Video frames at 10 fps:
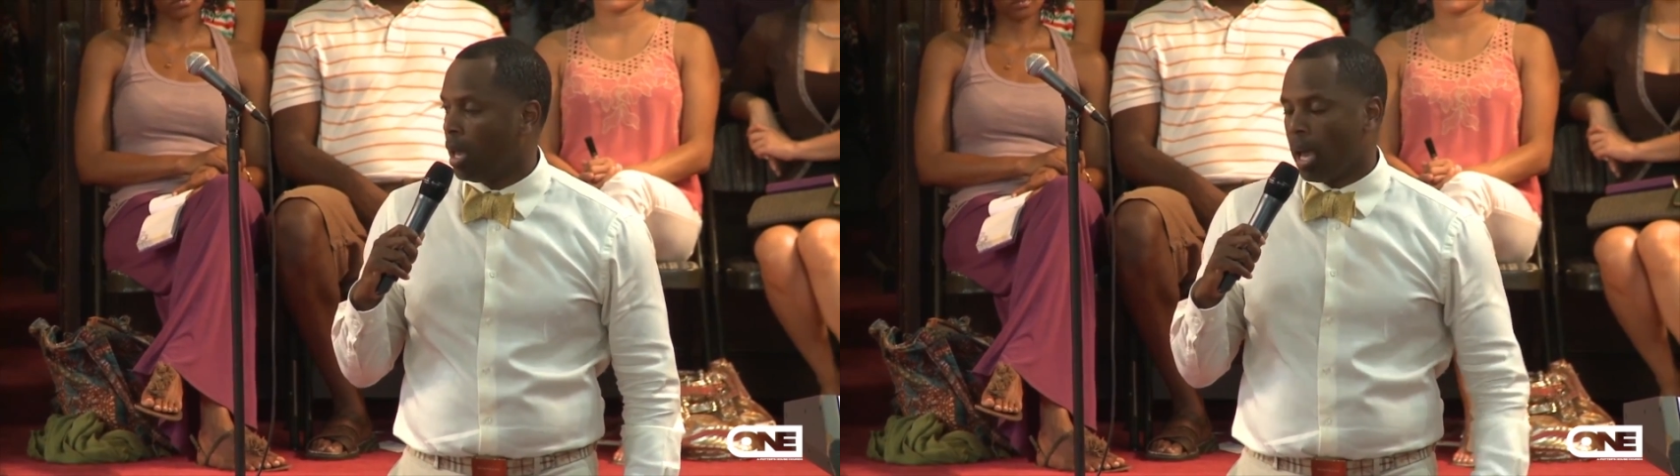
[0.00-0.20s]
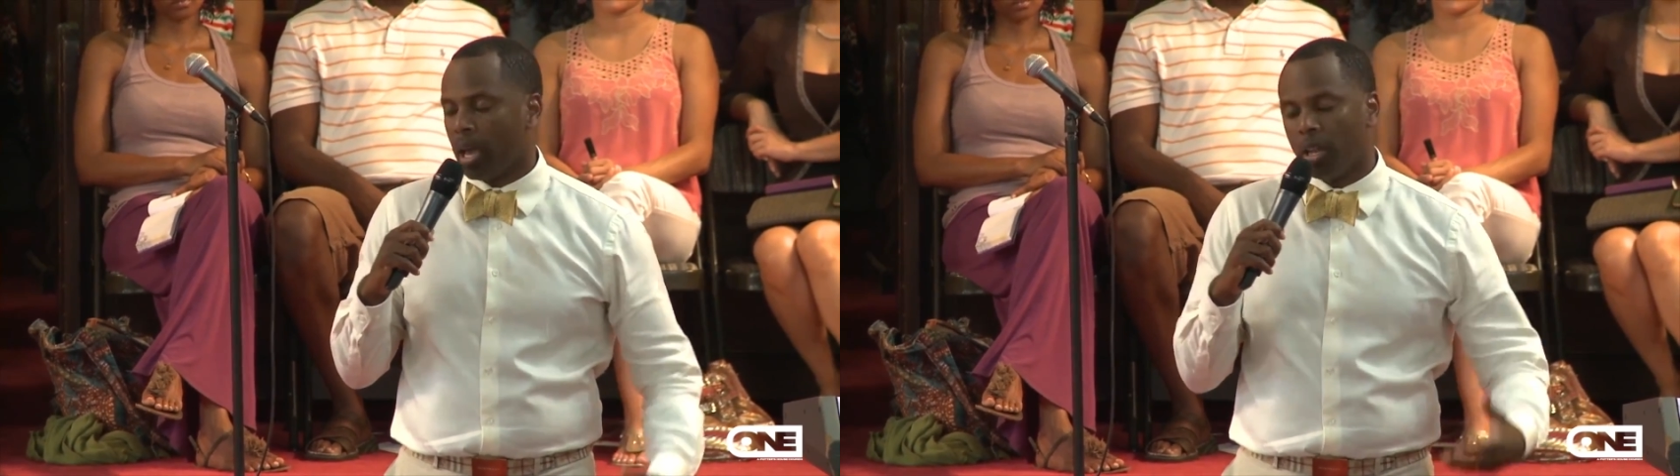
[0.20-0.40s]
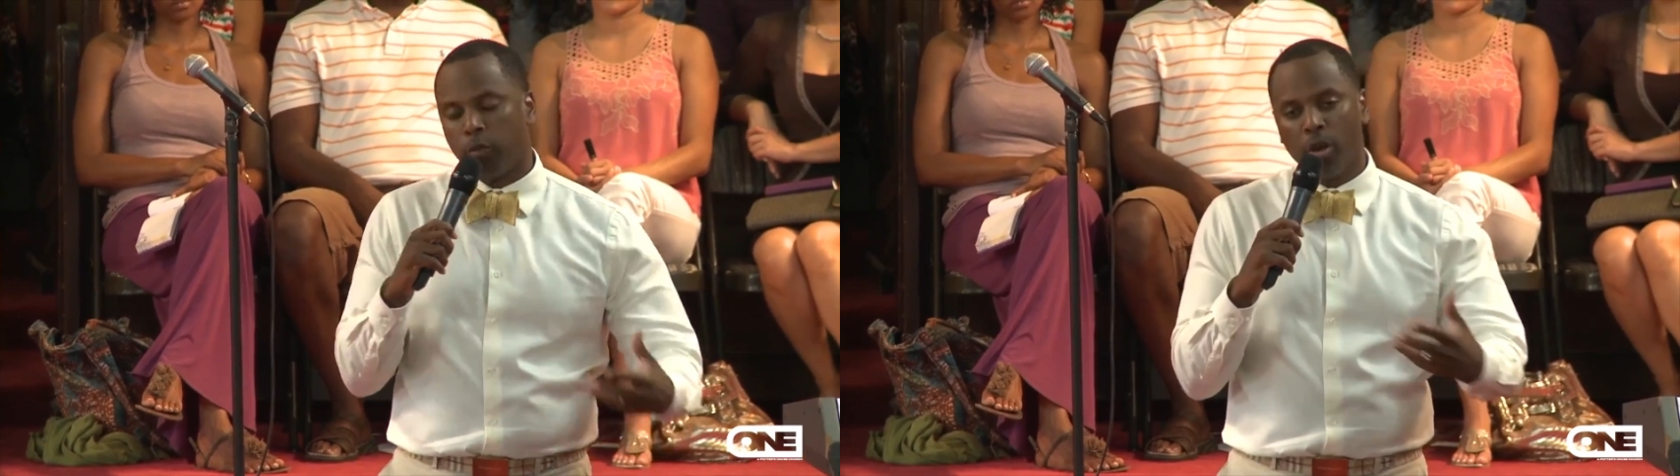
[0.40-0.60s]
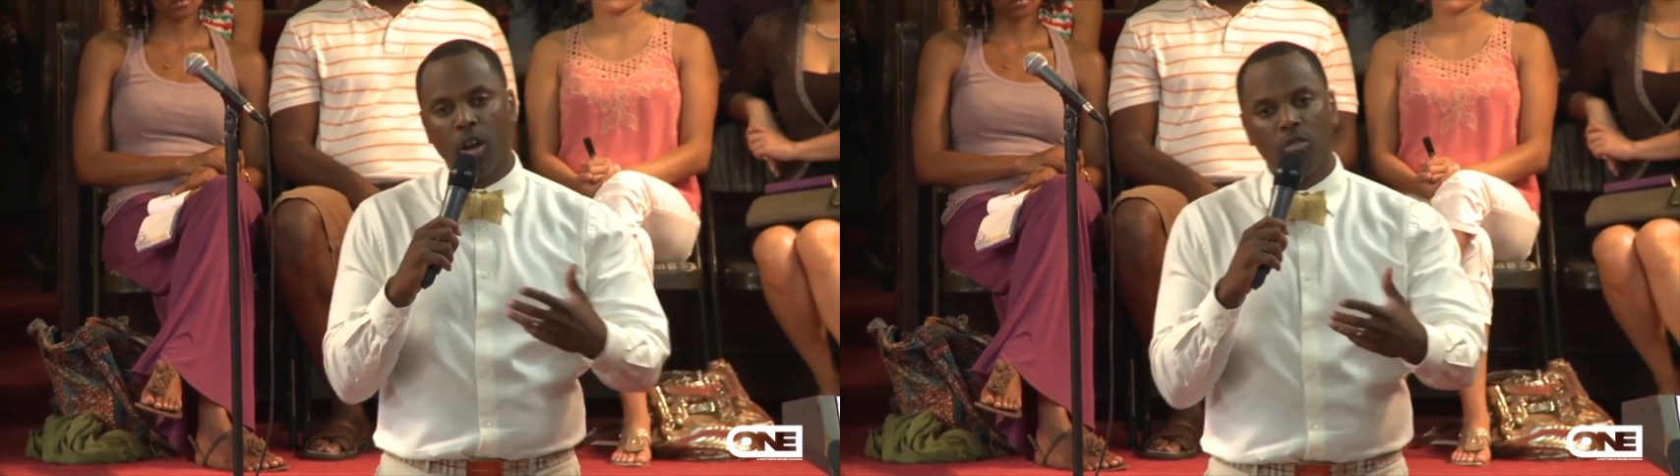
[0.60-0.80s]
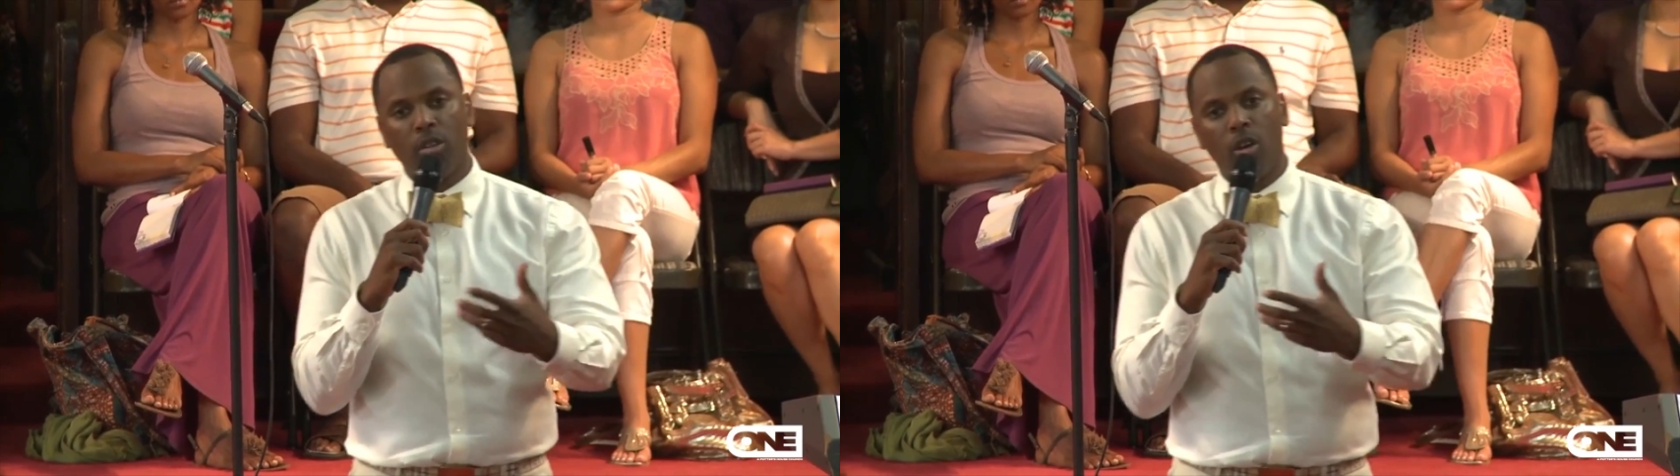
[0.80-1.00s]
And if we
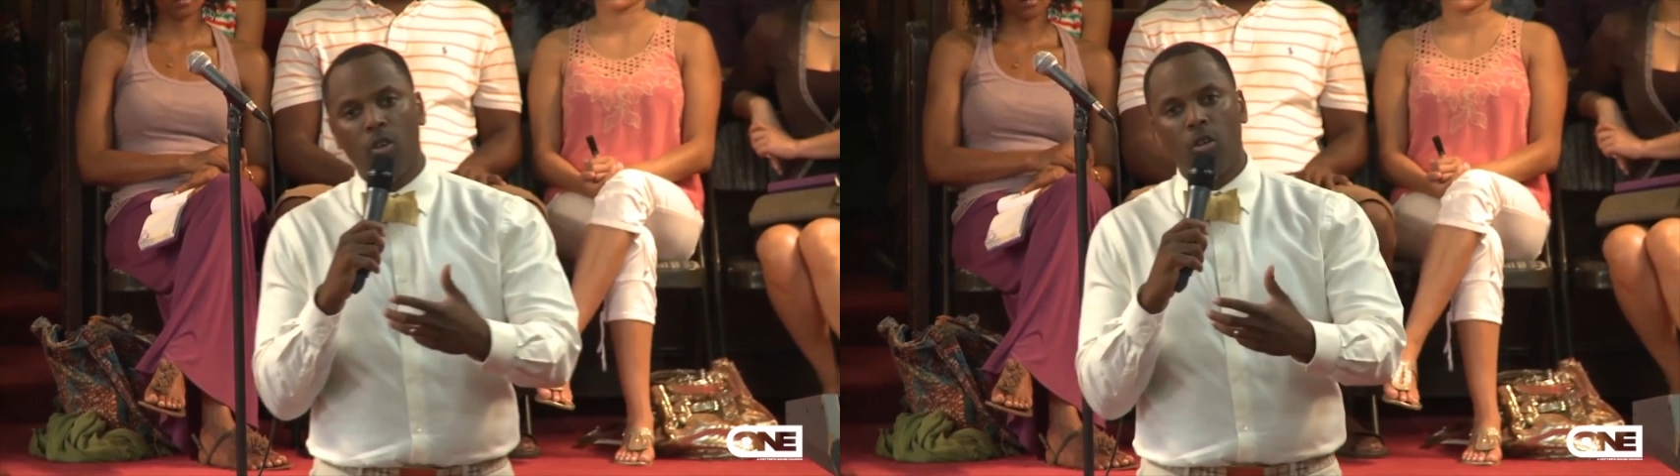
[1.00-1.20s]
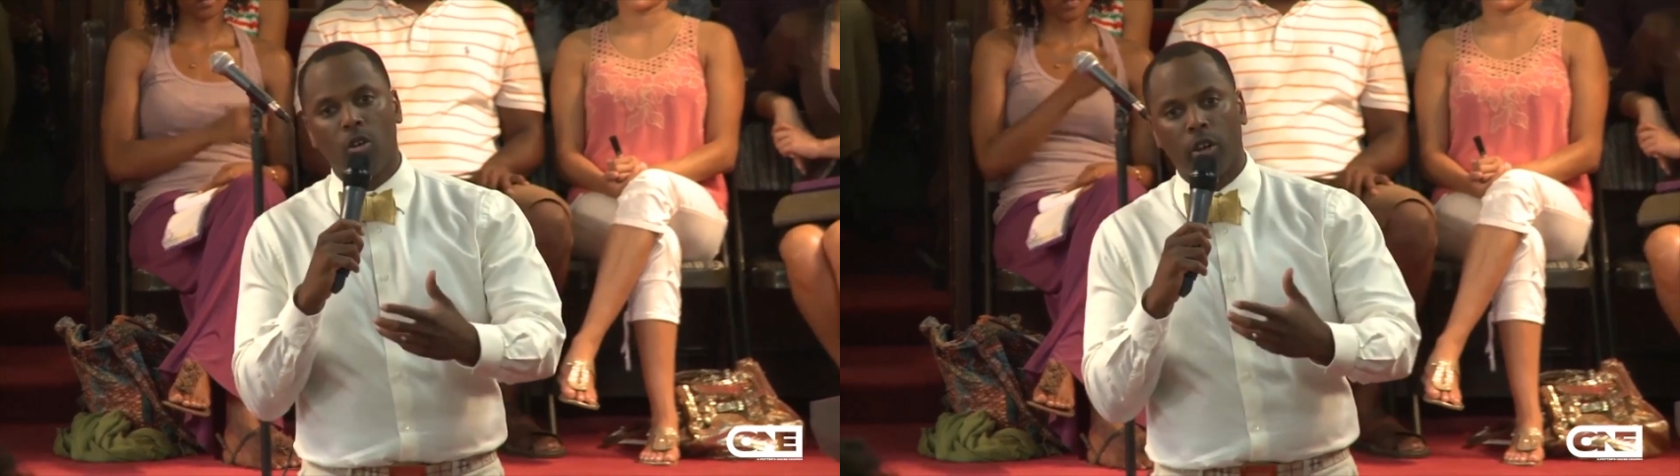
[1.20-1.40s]
don't know,